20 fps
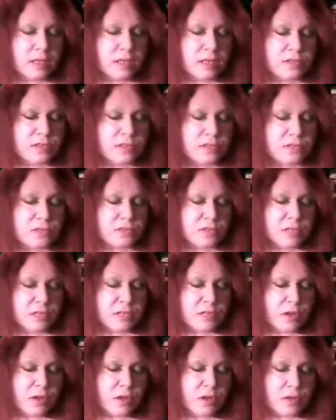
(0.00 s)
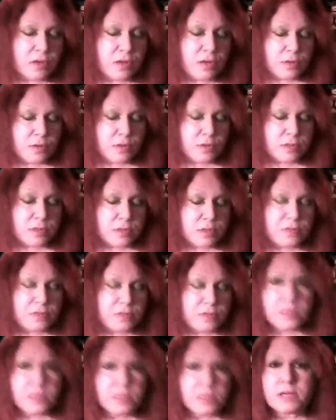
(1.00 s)
It's really awkward.
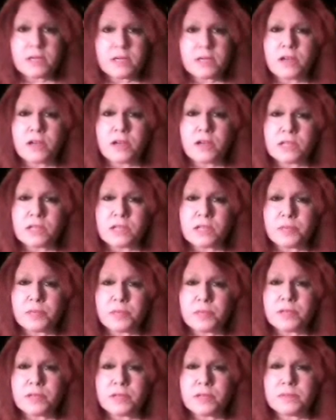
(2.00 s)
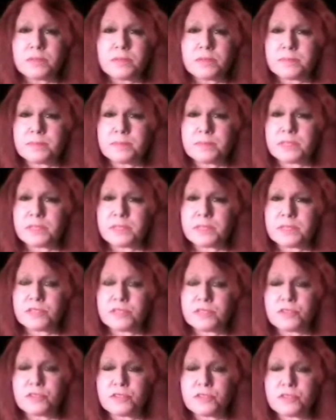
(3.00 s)
You feel like you're caught in the middle in
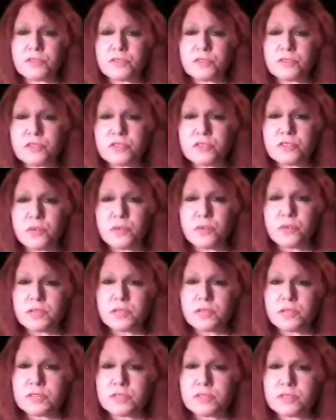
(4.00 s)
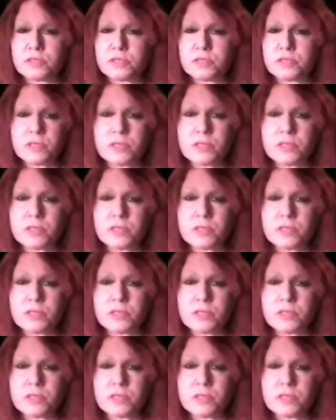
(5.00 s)
a social situation.